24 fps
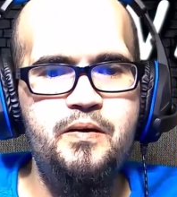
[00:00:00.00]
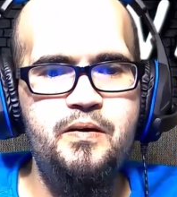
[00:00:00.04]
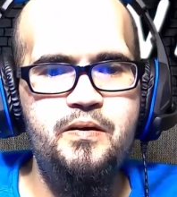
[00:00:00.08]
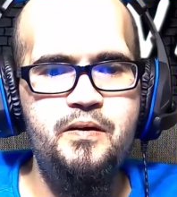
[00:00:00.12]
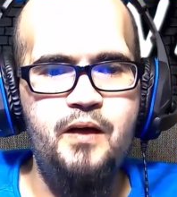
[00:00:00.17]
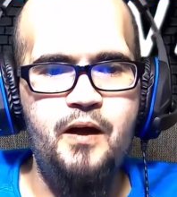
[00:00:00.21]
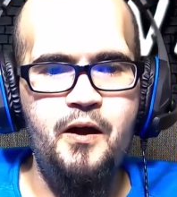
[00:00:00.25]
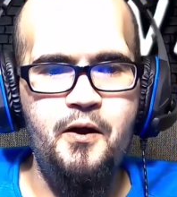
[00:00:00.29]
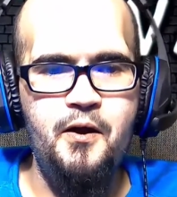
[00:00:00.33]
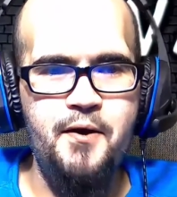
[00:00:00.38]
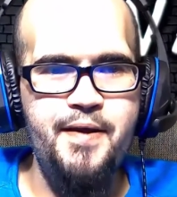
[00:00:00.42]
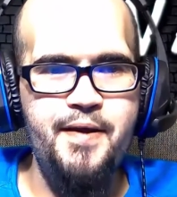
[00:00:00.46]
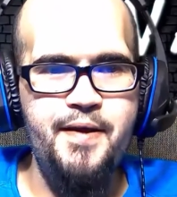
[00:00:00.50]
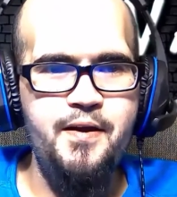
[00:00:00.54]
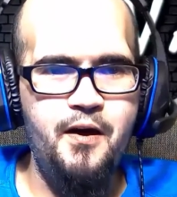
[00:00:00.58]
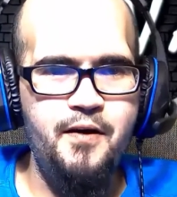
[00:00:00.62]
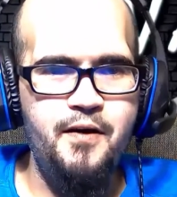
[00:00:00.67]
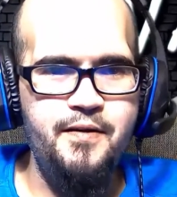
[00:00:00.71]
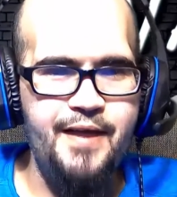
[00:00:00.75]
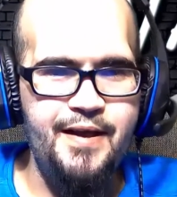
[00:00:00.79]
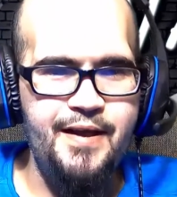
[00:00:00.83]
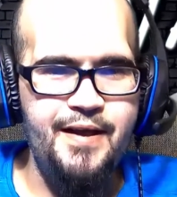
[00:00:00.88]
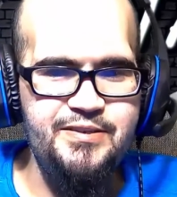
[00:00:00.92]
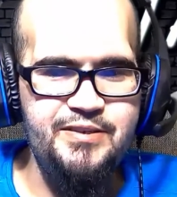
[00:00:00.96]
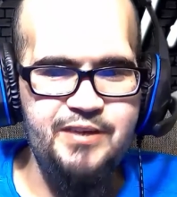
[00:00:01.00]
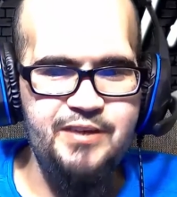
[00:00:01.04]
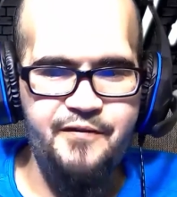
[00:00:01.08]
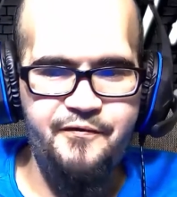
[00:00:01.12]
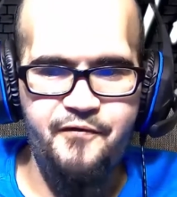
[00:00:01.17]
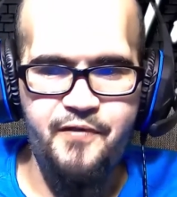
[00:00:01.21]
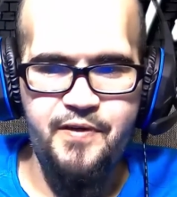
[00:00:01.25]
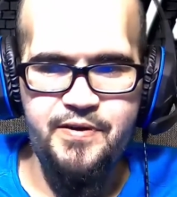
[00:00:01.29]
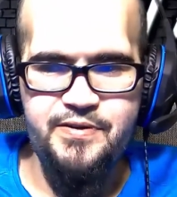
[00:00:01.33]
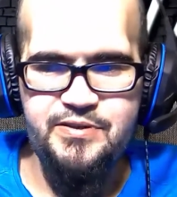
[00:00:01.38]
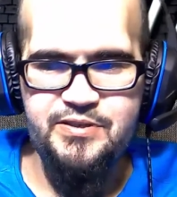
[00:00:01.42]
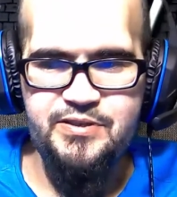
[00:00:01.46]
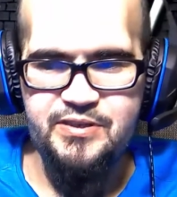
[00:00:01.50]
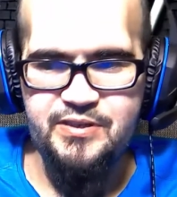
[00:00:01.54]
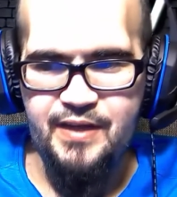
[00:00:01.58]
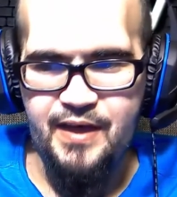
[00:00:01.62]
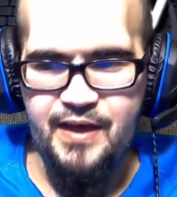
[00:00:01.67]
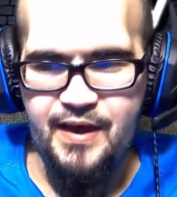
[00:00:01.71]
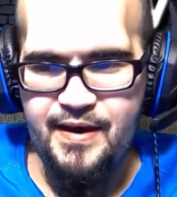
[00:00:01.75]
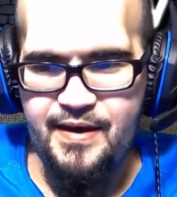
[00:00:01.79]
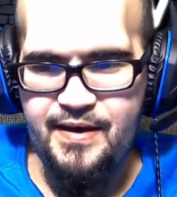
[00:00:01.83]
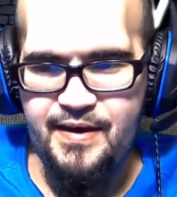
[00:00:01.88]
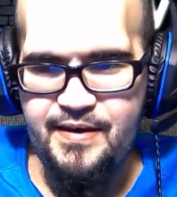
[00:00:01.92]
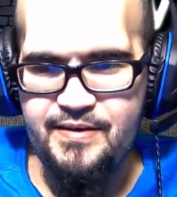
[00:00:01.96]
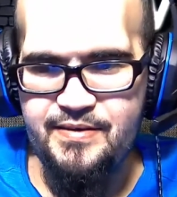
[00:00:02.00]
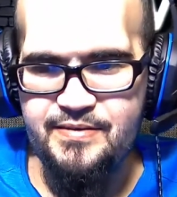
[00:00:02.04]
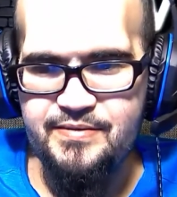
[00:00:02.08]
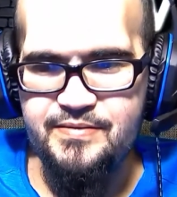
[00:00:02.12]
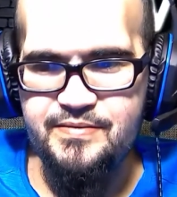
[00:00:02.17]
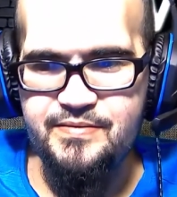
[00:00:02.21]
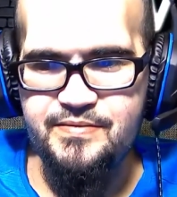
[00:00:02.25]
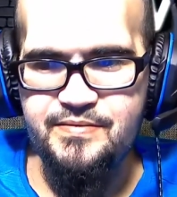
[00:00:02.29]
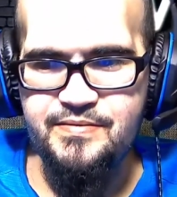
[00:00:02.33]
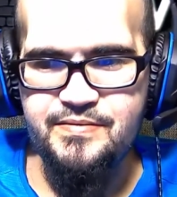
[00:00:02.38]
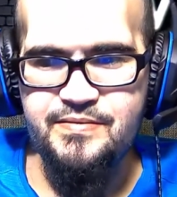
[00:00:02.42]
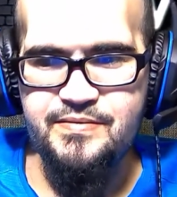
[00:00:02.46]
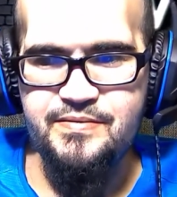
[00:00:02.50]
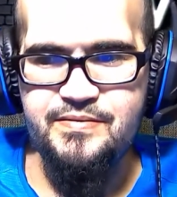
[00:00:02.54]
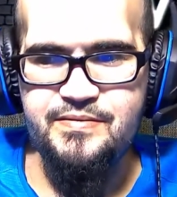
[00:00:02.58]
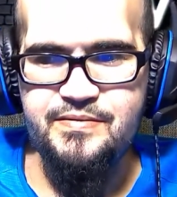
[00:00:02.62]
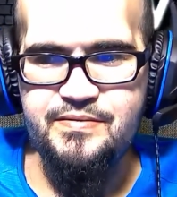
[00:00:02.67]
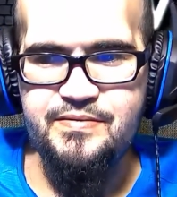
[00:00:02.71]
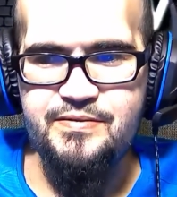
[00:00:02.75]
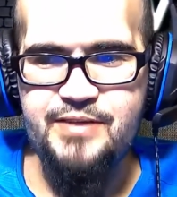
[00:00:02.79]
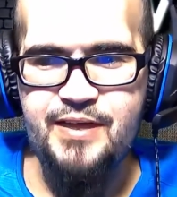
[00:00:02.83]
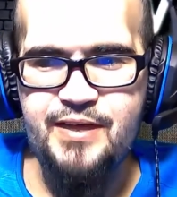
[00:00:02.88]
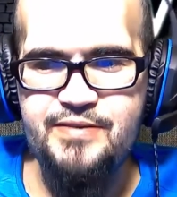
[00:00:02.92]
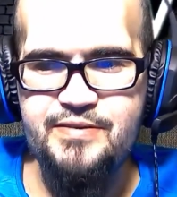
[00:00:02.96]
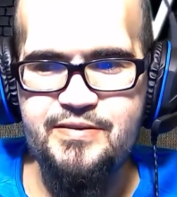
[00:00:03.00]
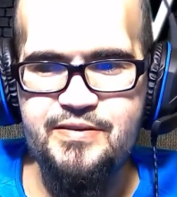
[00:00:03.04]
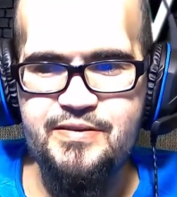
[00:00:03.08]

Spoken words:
All right, y'all. That's it for tonight. I